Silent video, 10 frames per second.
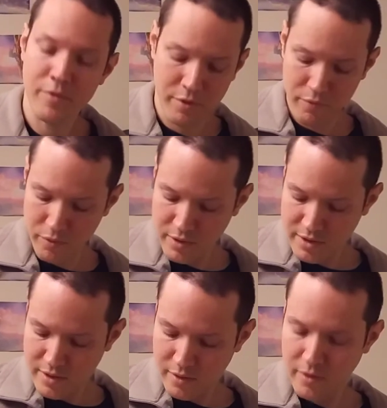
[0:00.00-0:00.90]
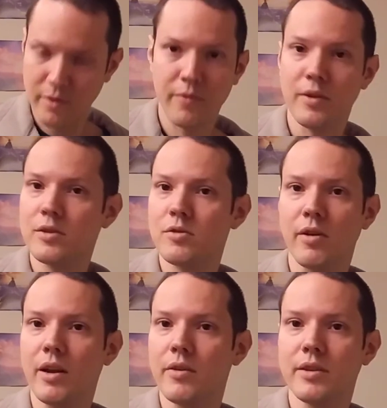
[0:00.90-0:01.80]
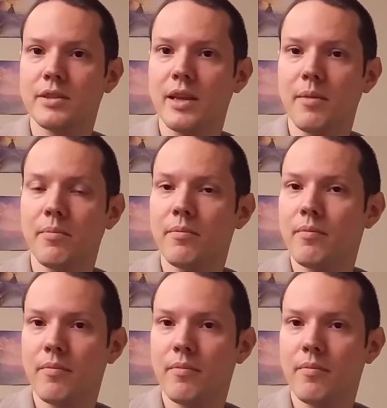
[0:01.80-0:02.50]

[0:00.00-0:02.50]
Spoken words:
The root is still on the 5th string, on the same.